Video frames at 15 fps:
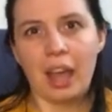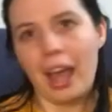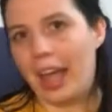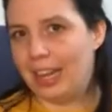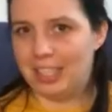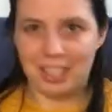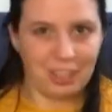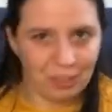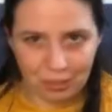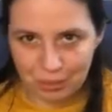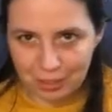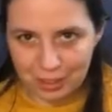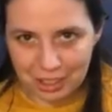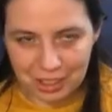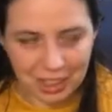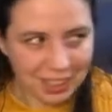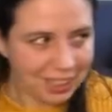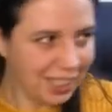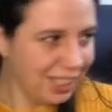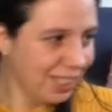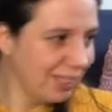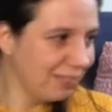and did not finish it
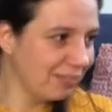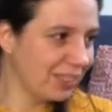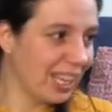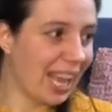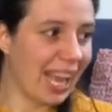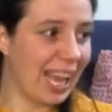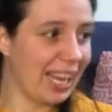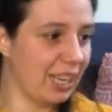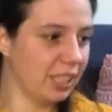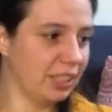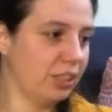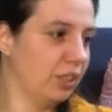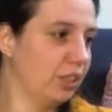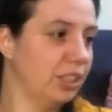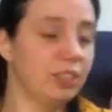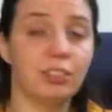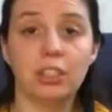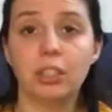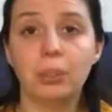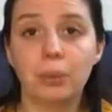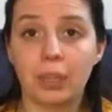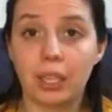and I don't even
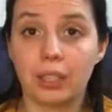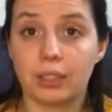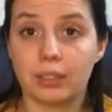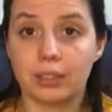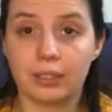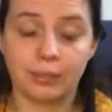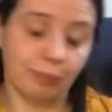know where it is.